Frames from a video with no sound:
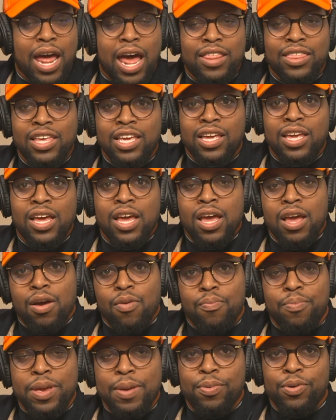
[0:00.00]
I think
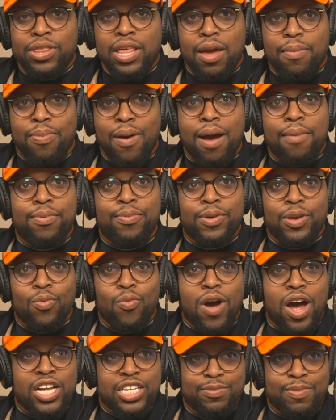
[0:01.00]
people that probably
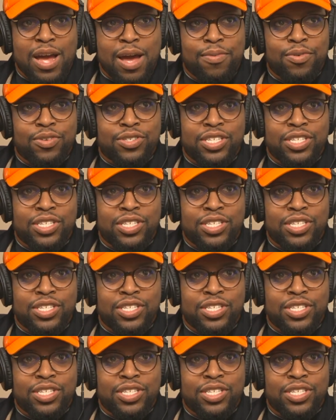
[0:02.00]
watch Bible